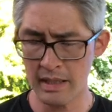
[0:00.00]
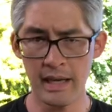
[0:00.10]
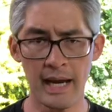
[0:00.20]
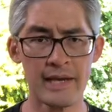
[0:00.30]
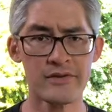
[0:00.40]

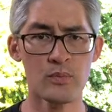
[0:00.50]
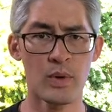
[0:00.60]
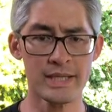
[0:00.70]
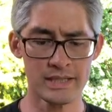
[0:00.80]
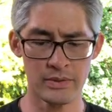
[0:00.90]
Had some
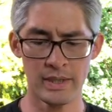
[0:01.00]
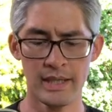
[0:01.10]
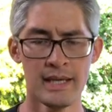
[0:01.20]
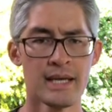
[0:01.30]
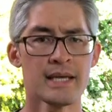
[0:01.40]
weight to it,
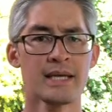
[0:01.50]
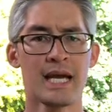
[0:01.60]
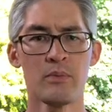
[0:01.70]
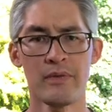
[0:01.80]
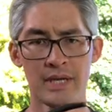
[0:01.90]

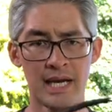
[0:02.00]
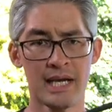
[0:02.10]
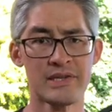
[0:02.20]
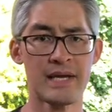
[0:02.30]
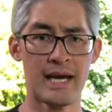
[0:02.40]
came with a
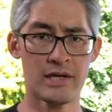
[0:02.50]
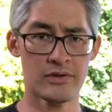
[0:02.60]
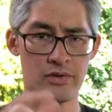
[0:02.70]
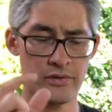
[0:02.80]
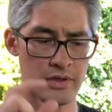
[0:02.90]
case, and
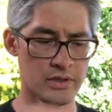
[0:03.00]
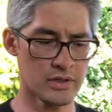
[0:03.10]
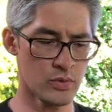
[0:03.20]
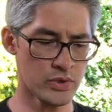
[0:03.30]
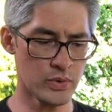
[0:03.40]
it's got the
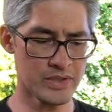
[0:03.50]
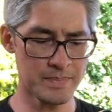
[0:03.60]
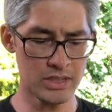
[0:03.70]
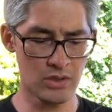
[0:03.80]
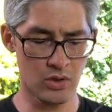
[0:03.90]
little
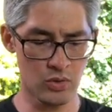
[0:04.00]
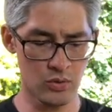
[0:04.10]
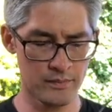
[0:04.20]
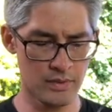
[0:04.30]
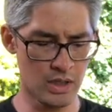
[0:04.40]
USB dongle,
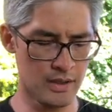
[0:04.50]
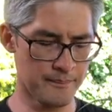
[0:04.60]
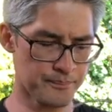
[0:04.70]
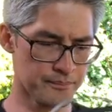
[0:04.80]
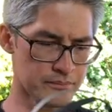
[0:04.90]

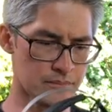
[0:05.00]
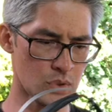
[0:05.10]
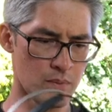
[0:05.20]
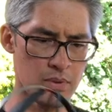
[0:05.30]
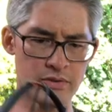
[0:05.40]
a
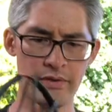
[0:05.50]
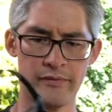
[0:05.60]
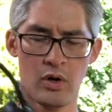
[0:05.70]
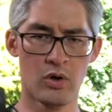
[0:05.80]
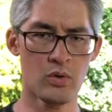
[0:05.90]
Bluetooth
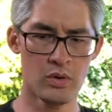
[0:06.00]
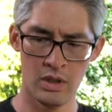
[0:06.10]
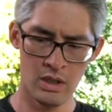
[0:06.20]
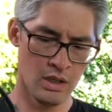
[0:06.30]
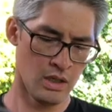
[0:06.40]
dongle.
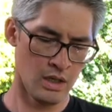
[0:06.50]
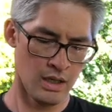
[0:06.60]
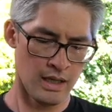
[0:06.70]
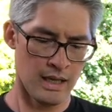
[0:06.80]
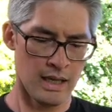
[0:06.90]

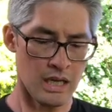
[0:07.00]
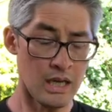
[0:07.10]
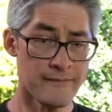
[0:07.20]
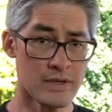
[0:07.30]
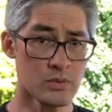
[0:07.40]

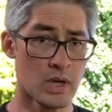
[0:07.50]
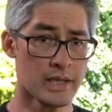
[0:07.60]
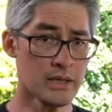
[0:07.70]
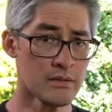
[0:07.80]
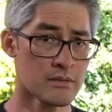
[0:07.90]
If that's
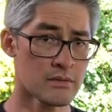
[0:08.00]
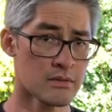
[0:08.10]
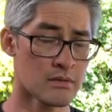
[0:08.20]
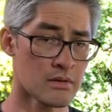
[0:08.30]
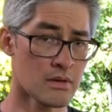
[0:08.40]
working,
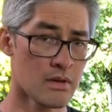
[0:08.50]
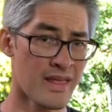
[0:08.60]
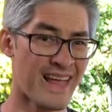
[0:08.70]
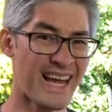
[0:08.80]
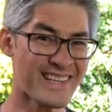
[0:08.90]

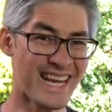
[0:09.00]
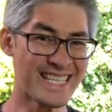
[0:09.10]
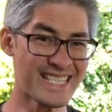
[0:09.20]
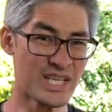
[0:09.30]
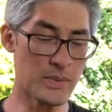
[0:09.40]
that's
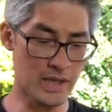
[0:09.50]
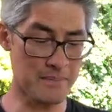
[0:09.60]
80 quid.